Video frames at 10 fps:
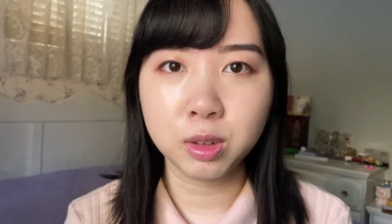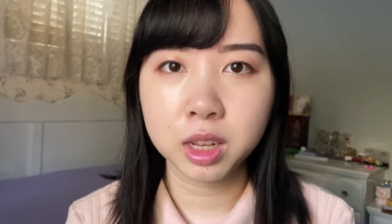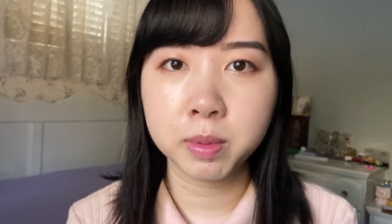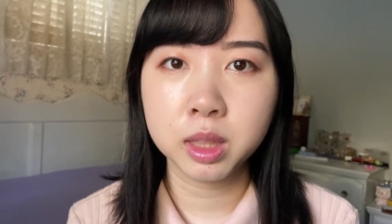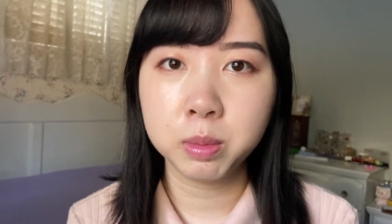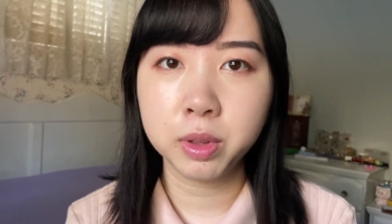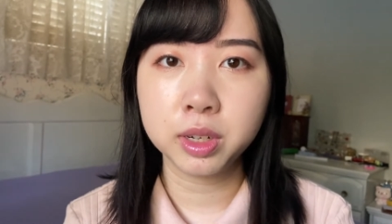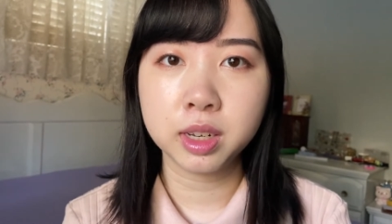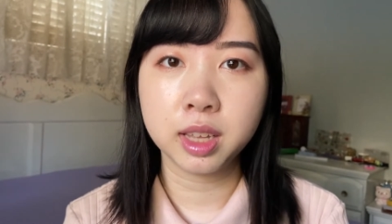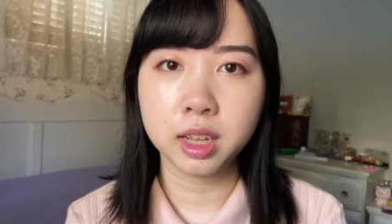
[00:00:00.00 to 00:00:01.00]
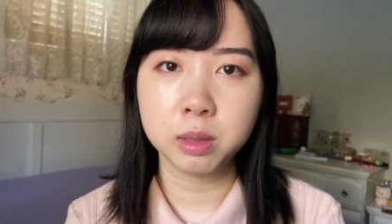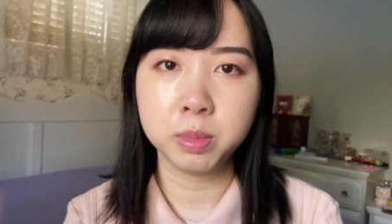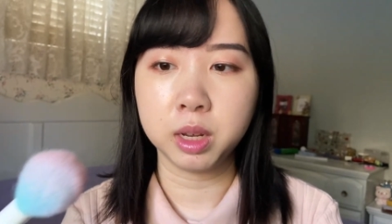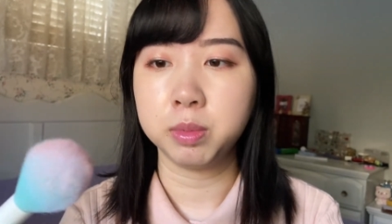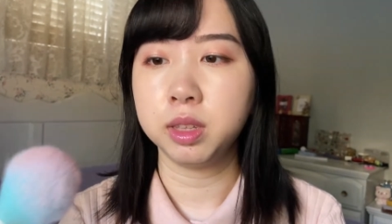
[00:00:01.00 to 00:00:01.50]
like about the blush is that it's
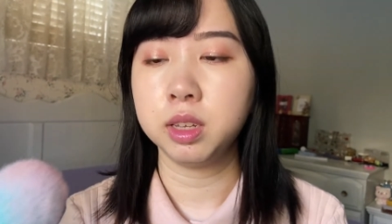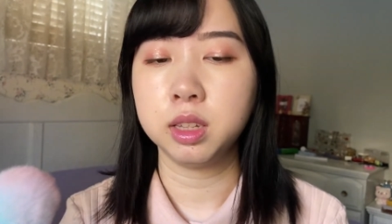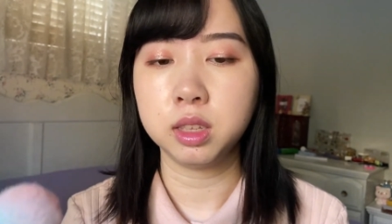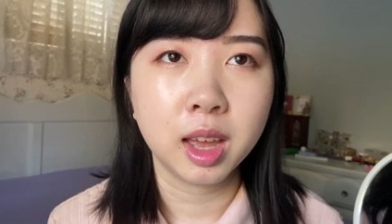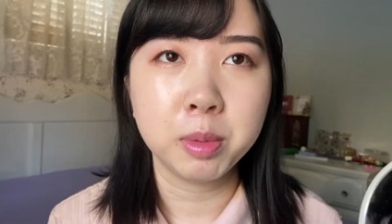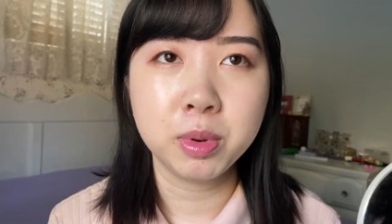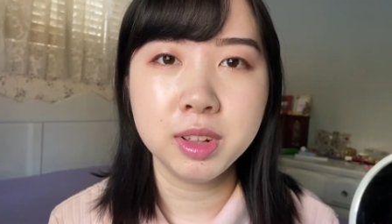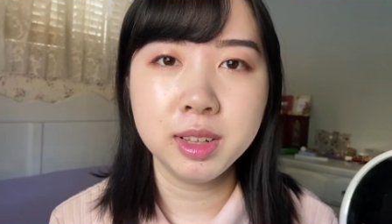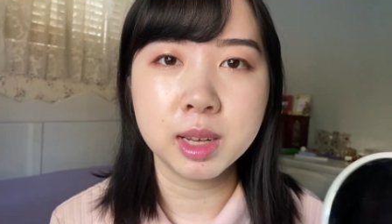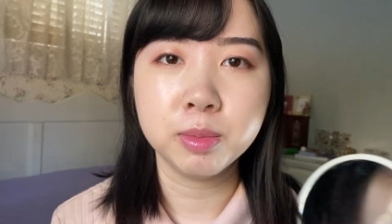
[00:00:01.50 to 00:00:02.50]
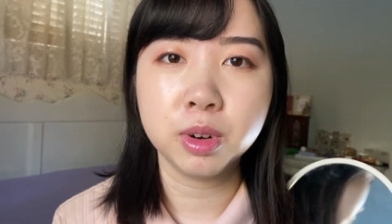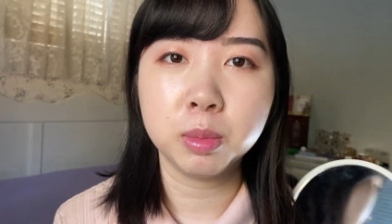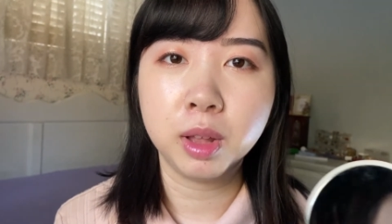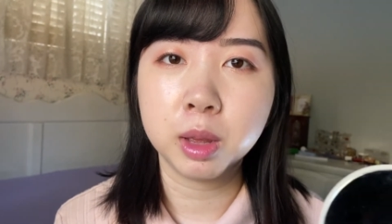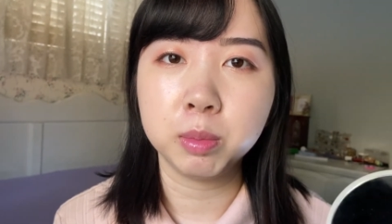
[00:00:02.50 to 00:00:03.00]
pigmented. I'm pretty dumb for
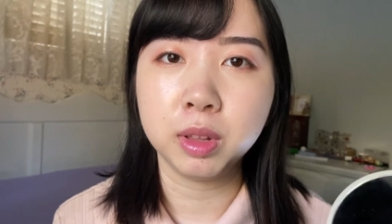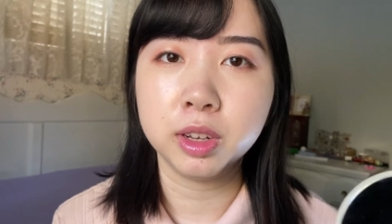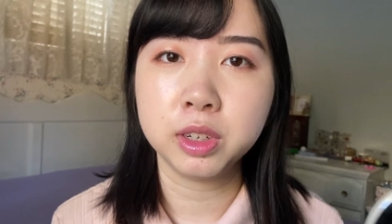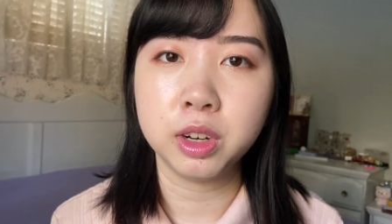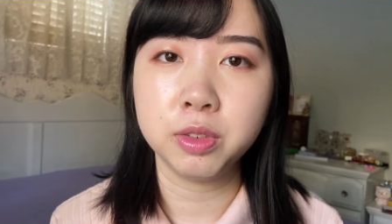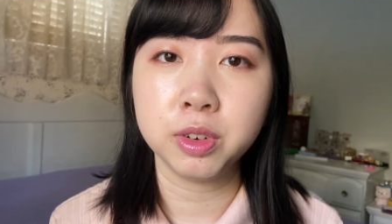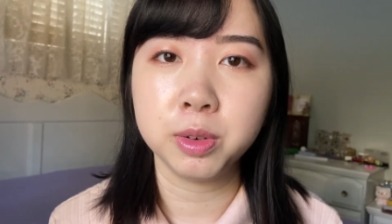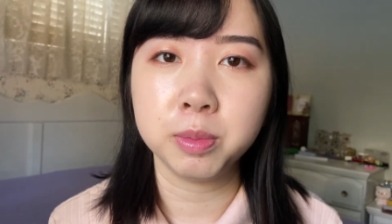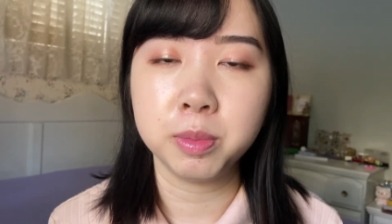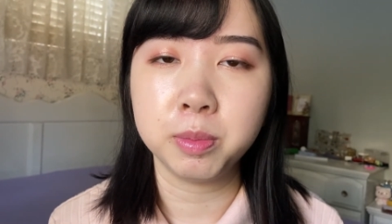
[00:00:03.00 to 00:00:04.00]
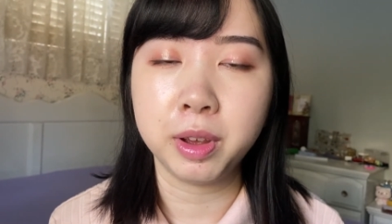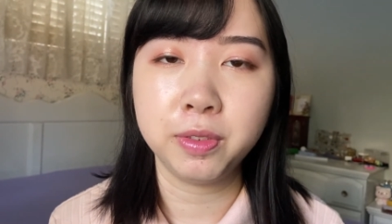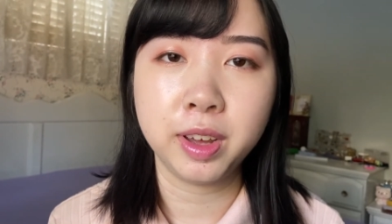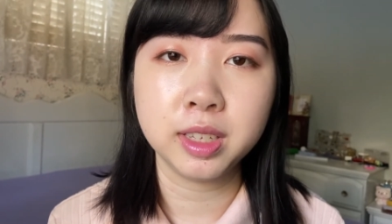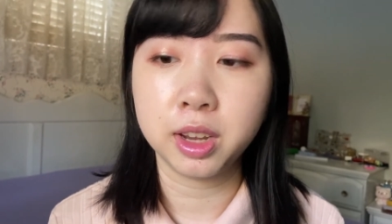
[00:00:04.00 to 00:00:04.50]
applying blush over my
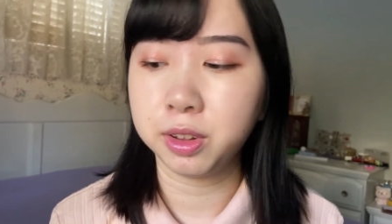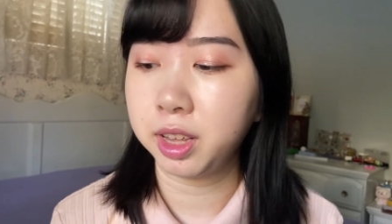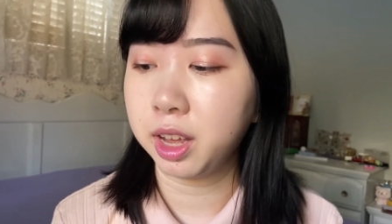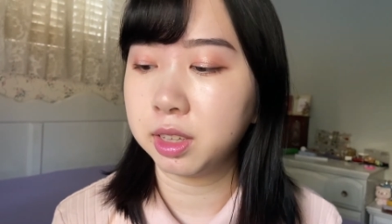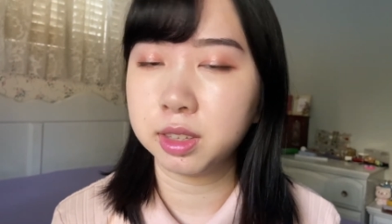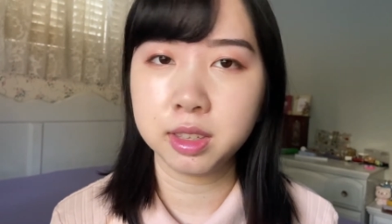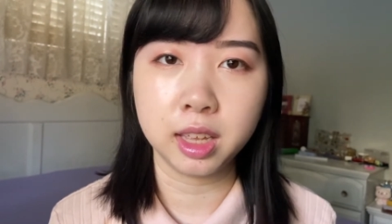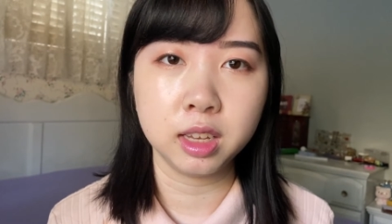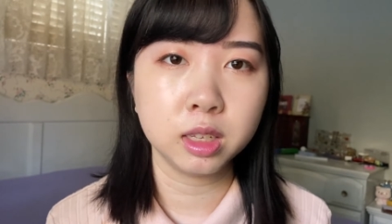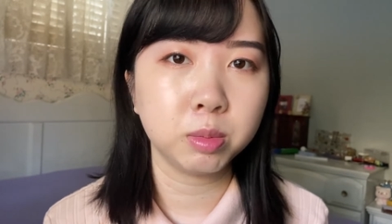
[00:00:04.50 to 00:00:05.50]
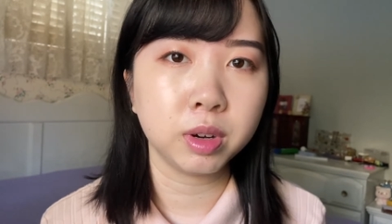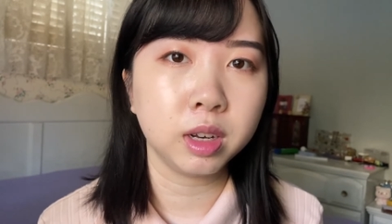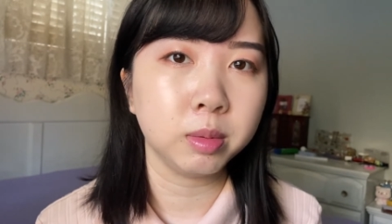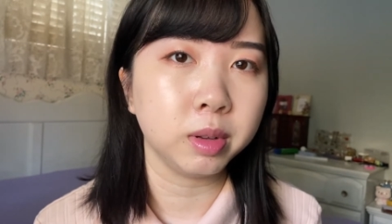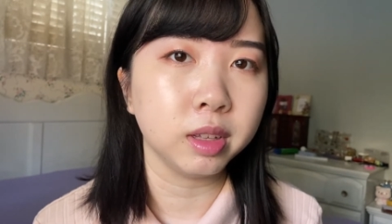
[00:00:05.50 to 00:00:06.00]
face that already has setting
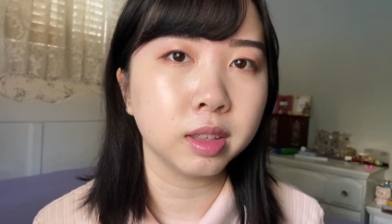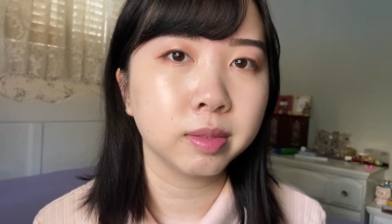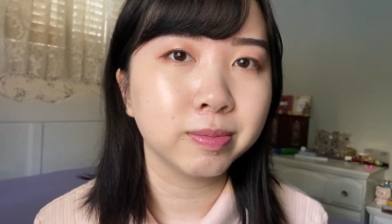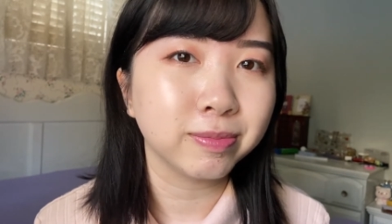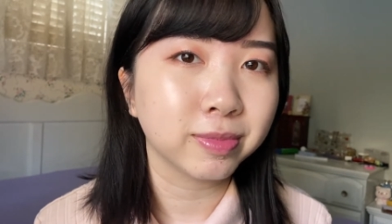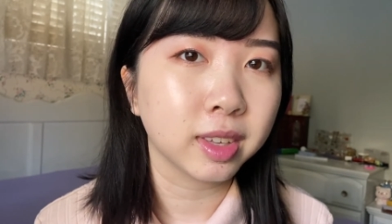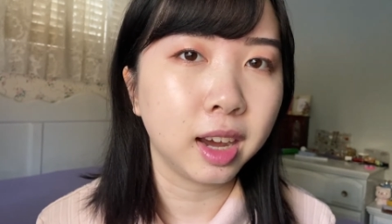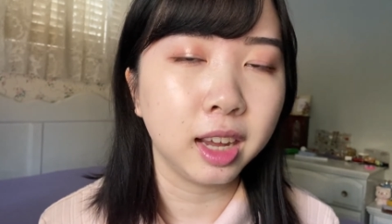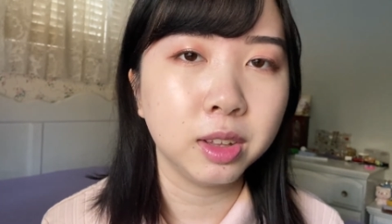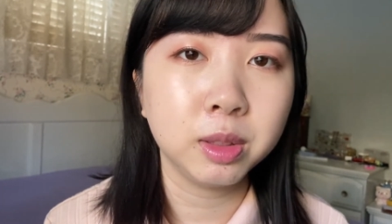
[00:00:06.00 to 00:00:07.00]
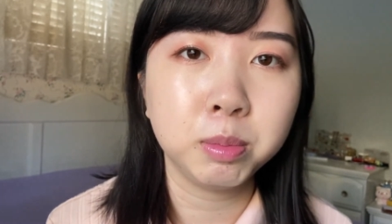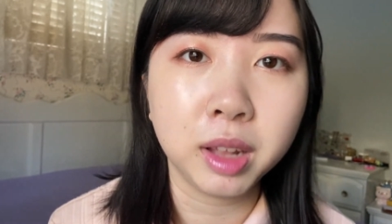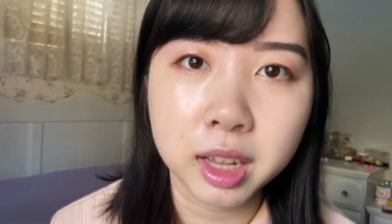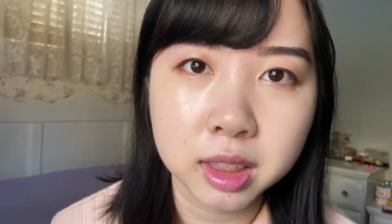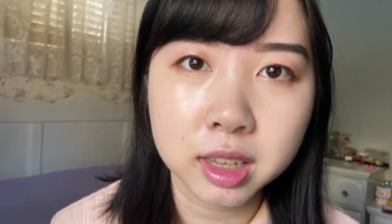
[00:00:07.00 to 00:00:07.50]
spray, but I don't
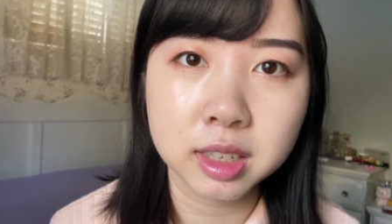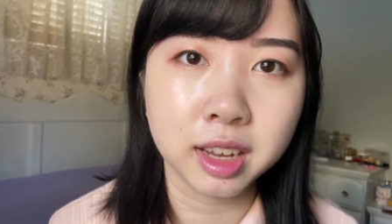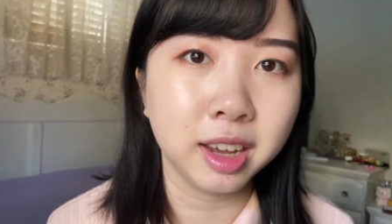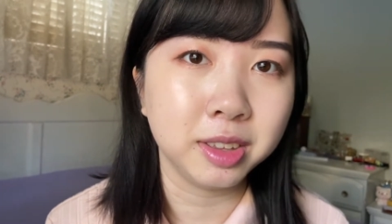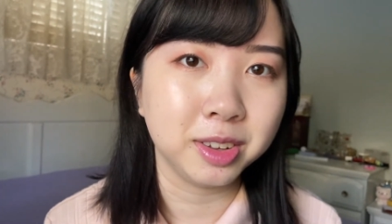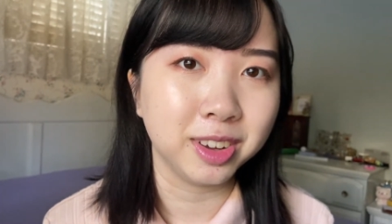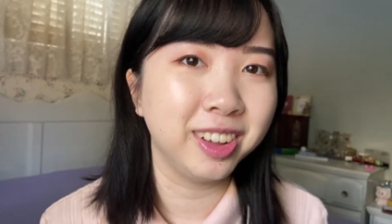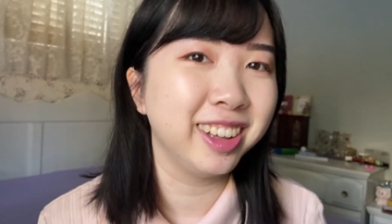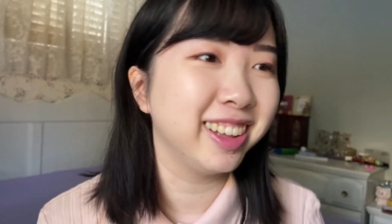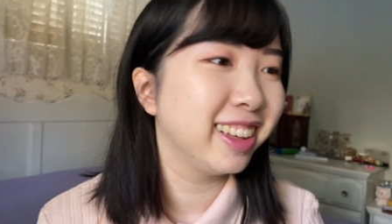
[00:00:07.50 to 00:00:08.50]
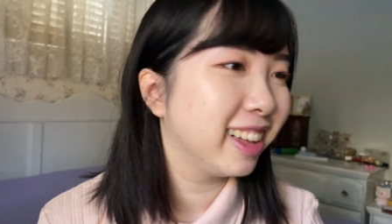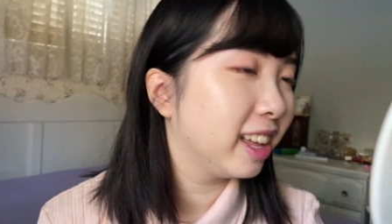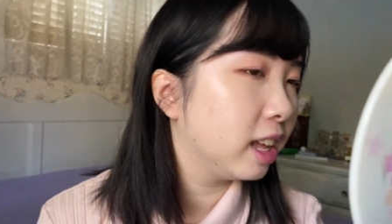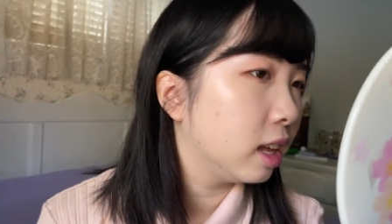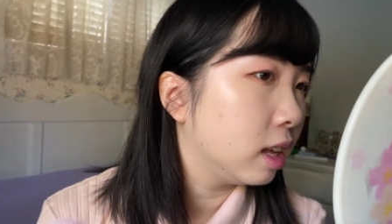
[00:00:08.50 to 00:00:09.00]
plan this ahead, you know?
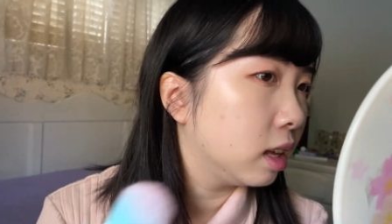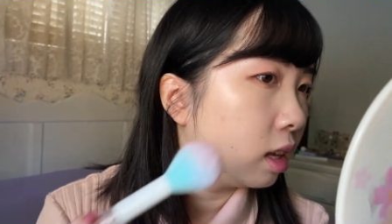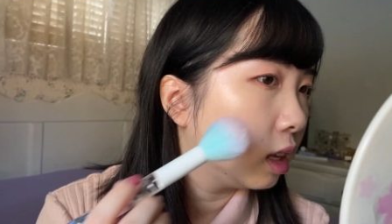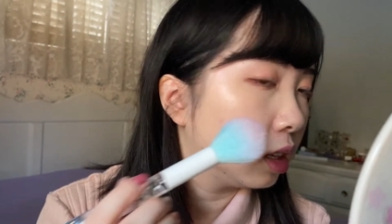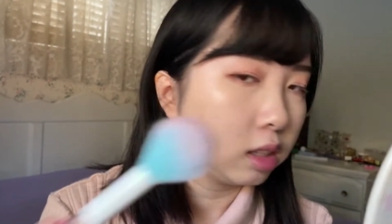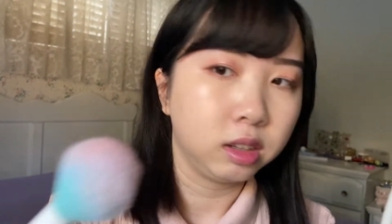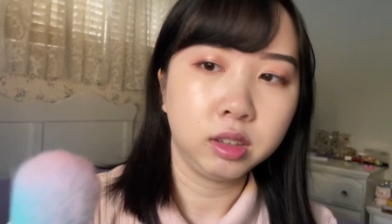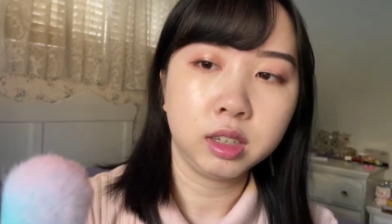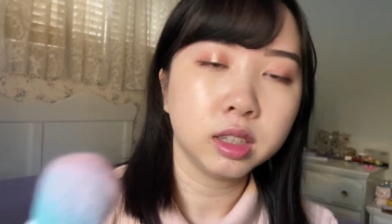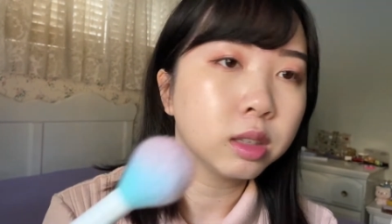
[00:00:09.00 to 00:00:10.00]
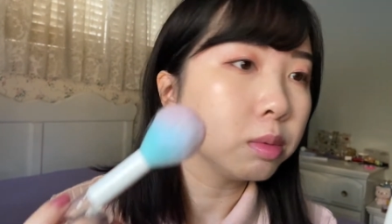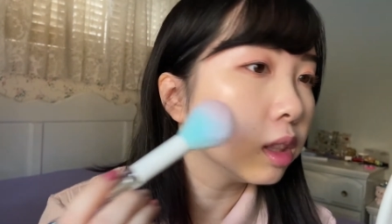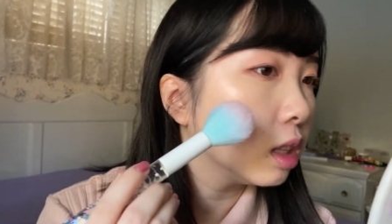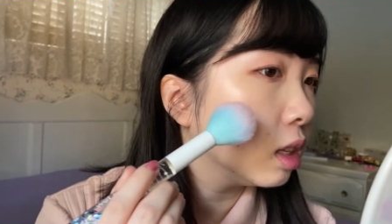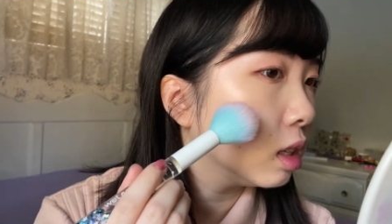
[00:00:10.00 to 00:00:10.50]
So just
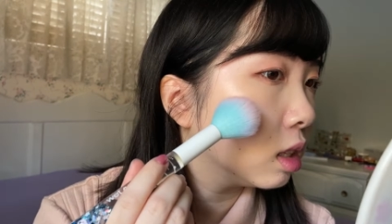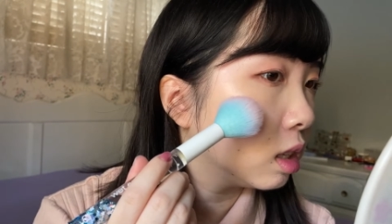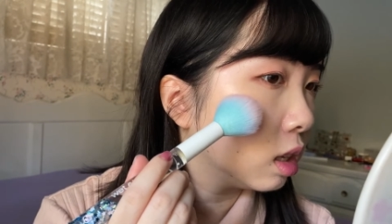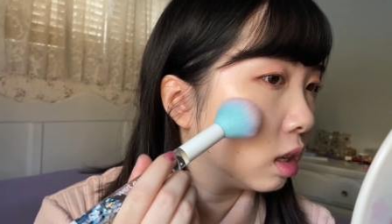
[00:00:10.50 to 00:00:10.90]
with this.